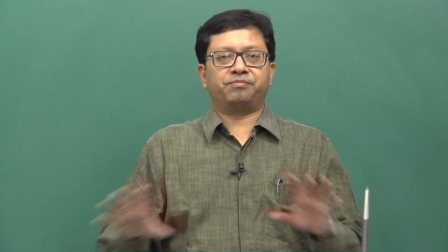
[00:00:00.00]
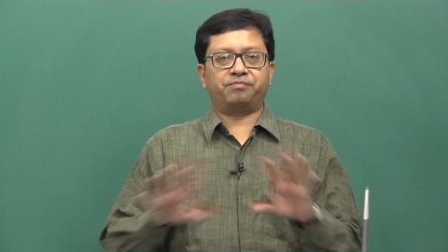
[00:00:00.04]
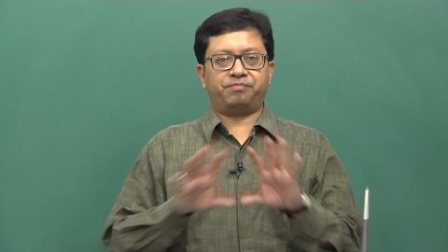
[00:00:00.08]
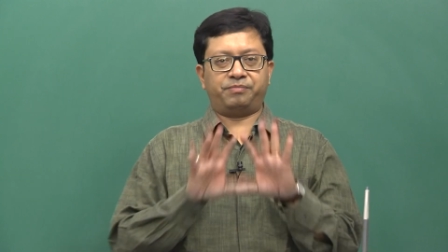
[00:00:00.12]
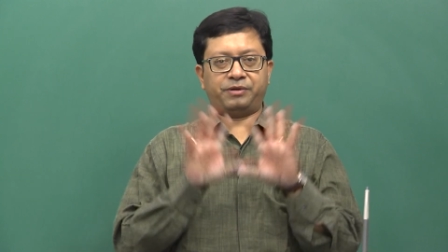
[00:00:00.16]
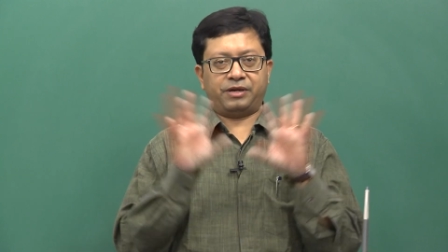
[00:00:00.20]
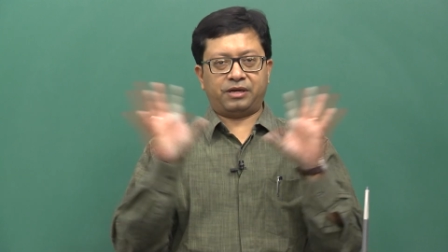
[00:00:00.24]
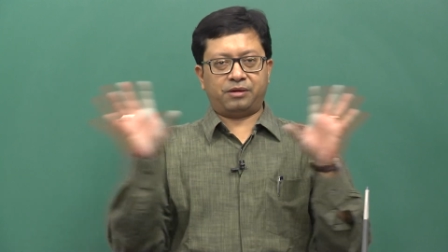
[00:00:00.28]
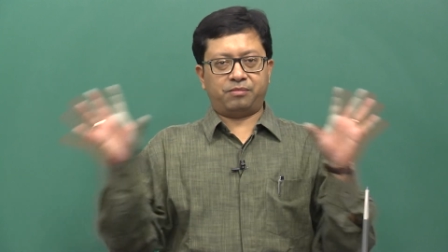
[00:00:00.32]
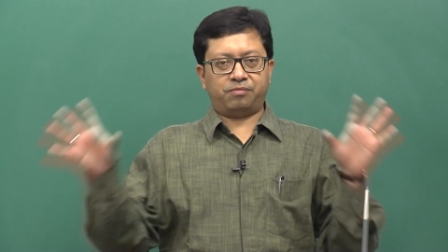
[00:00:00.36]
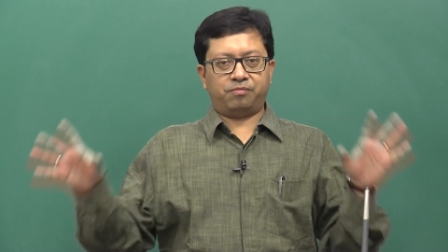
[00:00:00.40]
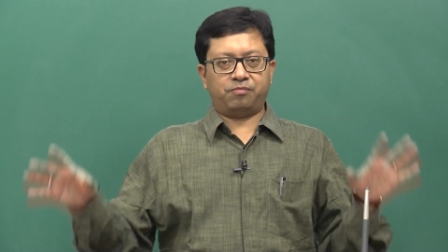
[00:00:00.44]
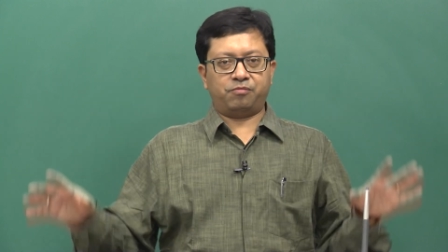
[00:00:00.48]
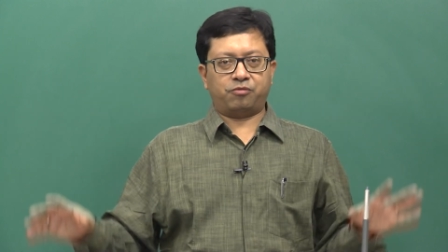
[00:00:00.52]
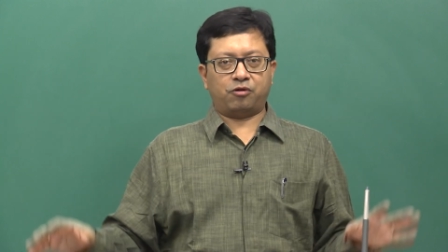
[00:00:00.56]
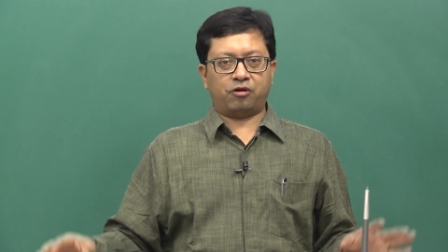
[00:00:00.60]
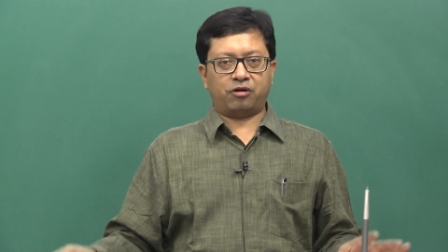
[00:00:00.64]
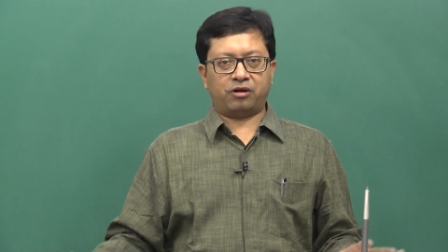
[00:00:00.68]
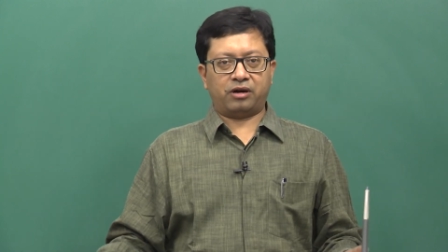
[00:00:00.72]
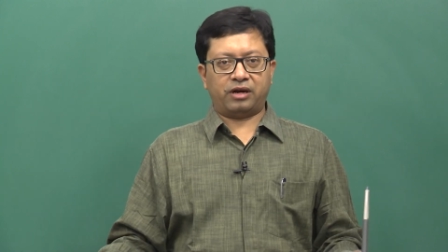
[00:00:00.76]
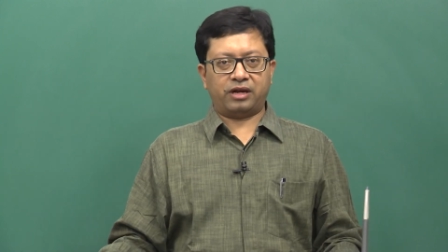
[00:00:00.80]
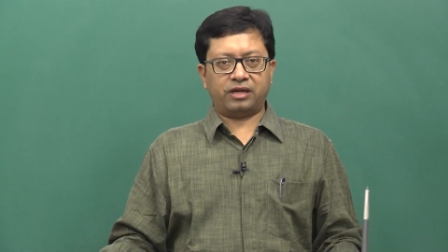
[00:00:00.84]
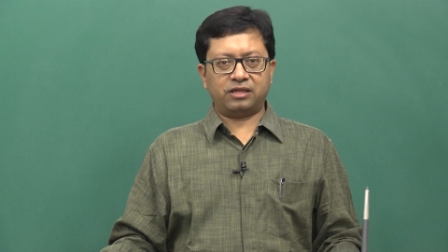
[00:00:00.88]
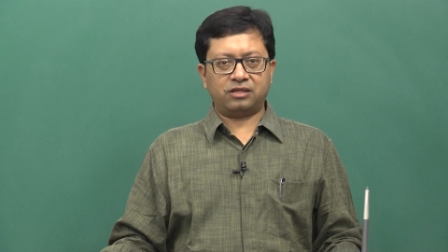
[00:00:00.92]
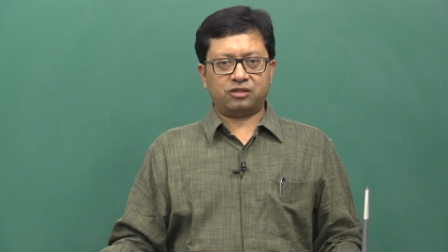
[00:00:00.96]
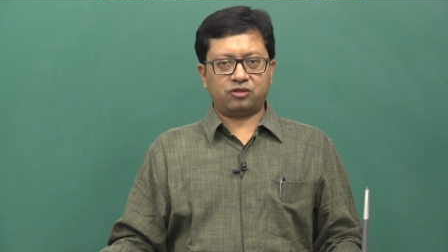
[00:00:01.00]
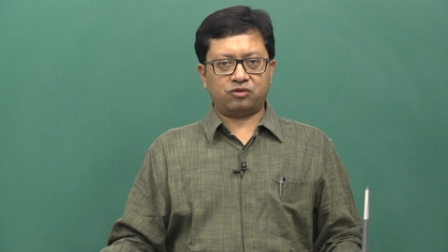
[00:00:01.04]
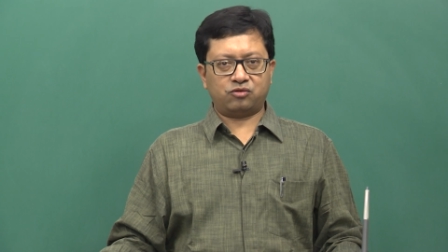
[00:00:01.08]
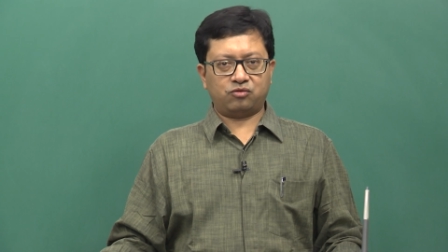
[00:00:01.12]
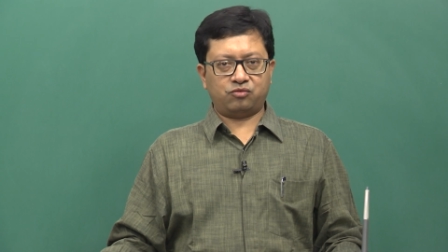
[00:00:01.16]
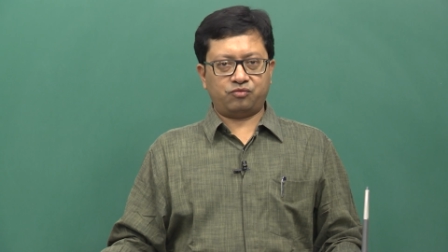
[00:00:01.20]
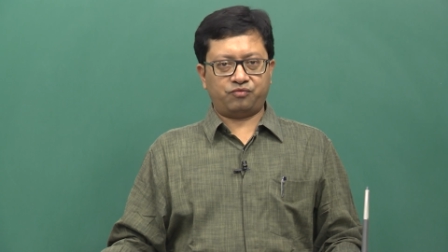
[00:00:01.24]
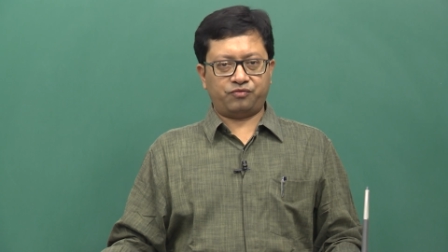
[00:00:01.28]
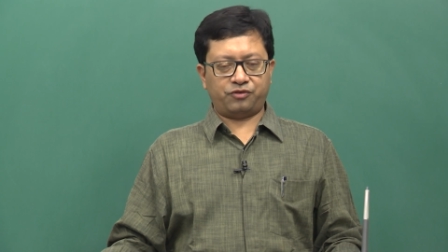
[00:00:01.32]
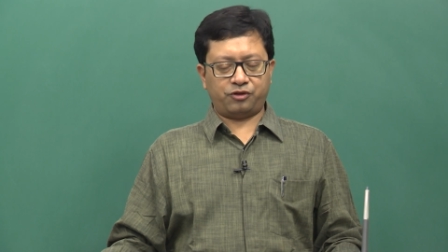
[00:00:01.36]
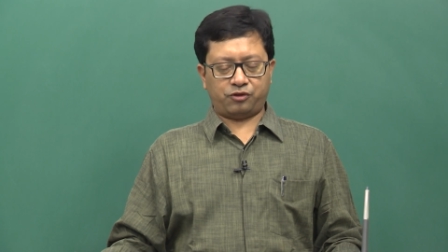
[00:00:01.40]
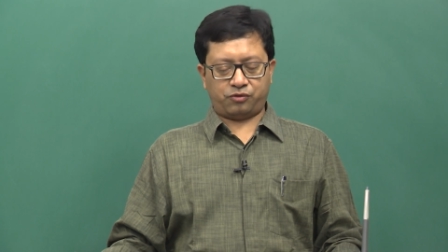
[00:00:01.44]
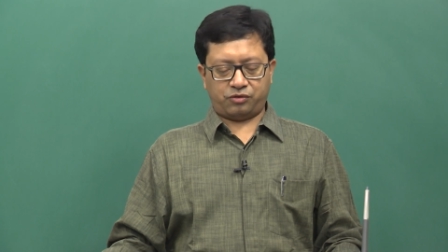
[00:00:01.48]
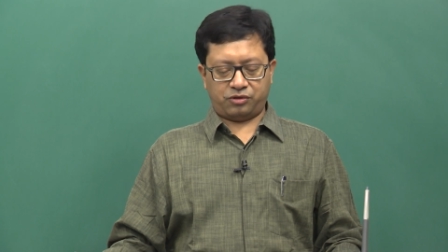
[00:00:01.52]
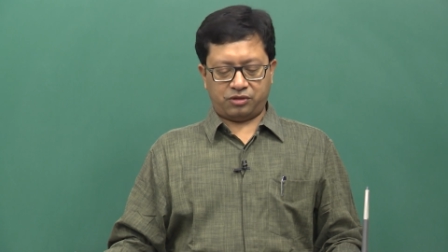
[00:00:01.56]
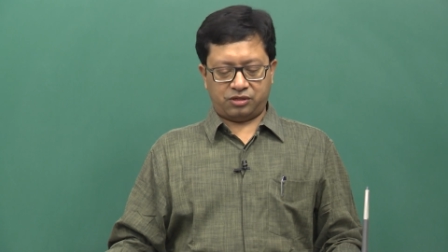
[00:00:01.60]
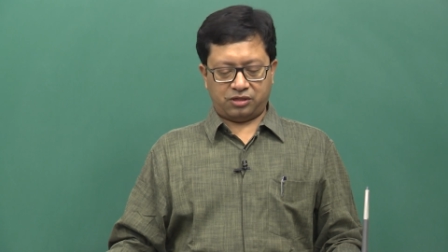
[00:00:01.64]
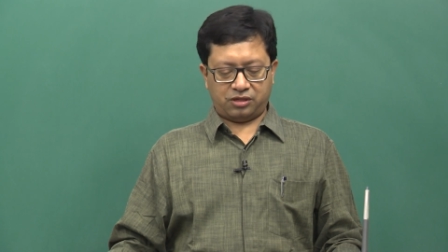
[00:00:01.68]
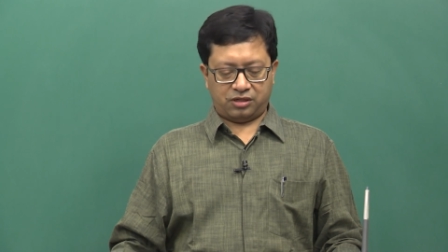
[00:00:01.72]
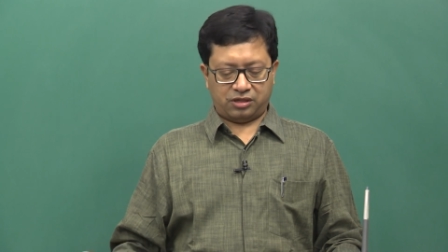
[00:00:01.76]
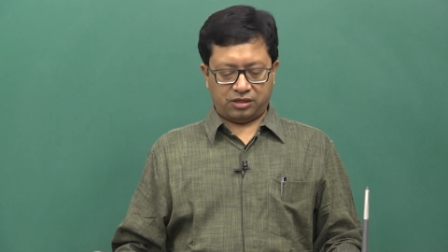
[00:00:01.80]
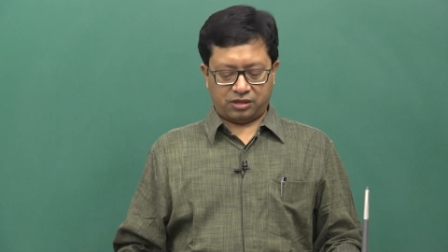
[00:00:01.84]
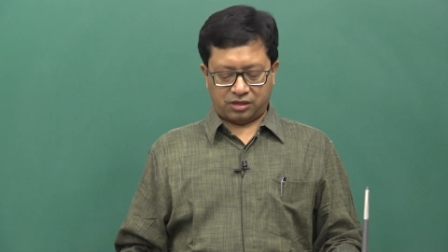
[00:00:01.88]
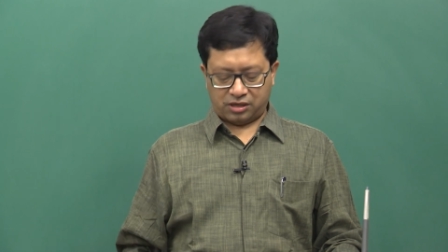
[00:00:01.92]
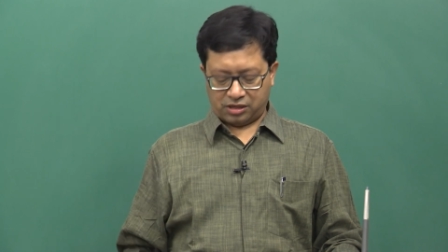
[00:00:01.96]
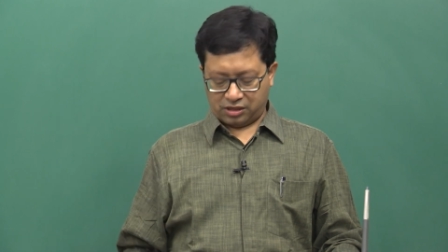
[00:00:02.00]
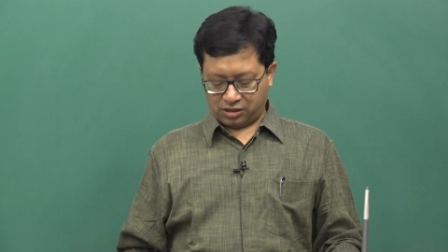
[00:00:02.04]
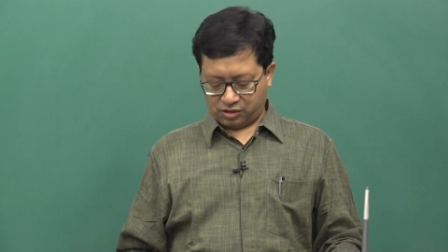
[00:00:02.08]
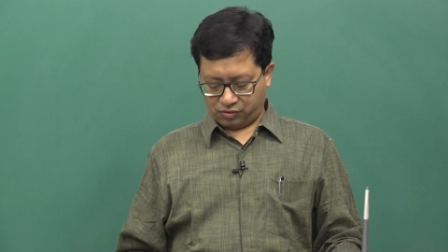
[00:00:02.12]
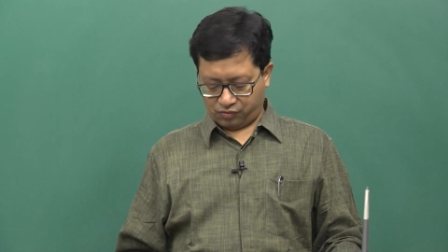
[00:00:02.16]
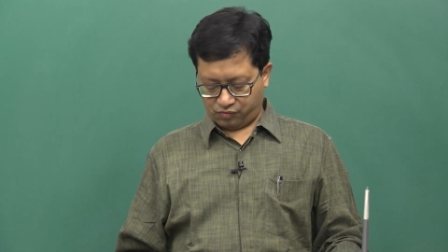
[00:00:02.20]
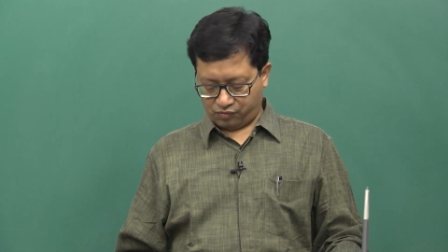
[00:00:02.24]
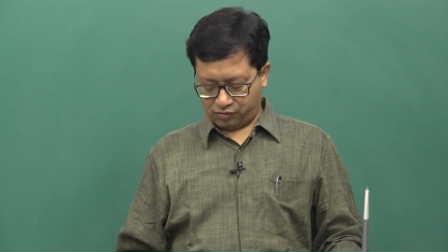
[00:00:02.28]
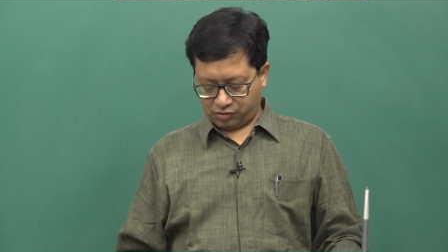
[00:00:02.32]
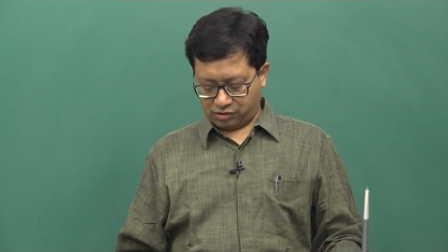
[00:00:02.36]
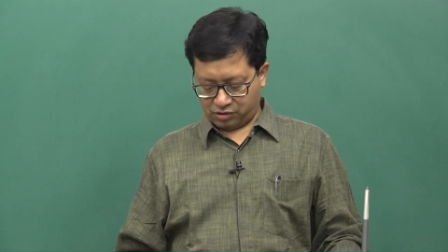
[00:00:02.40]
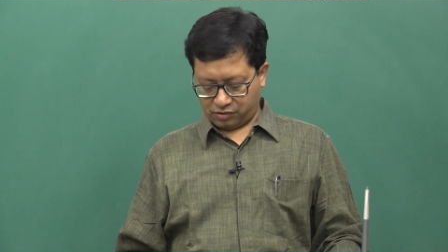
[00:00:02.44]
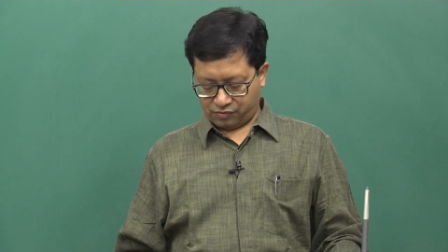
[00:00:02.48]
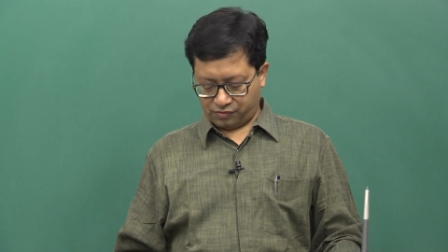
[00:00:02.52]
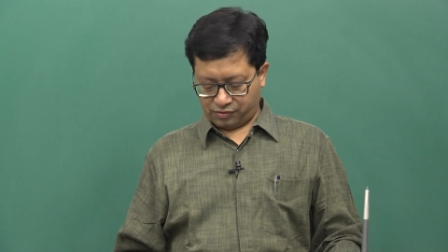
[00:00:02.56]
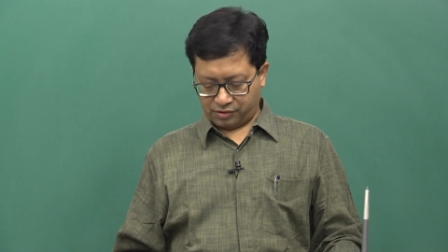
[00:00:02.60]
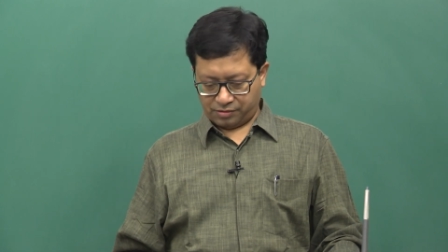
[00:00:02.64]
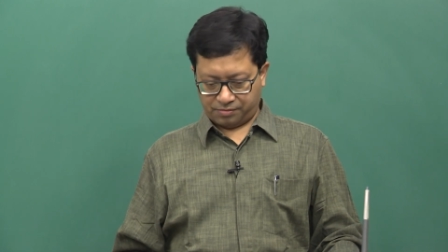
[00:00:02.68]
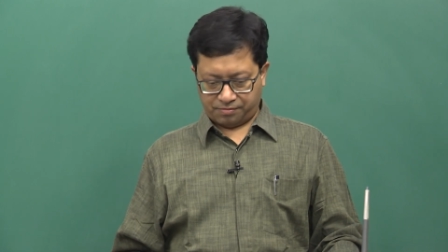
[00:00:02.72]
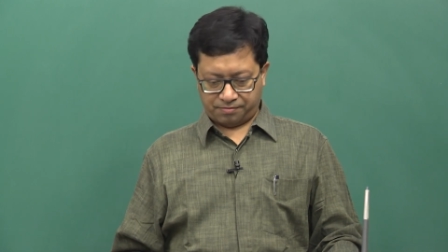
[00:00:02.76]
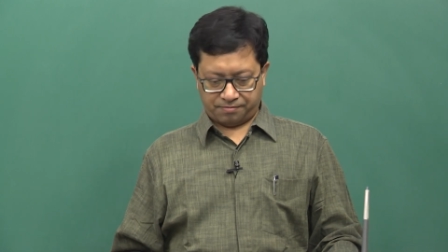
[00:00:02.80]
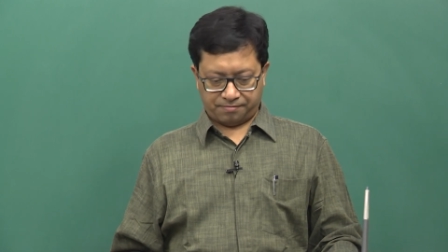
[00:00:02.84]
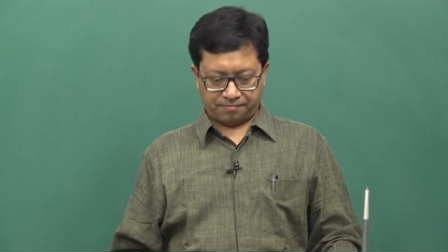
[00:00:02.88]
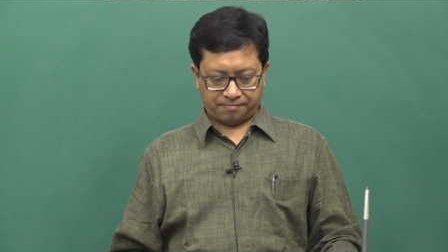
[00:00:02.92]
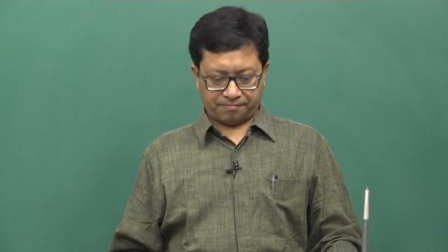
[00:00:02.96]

big broad lines. So, frequency data is one of them.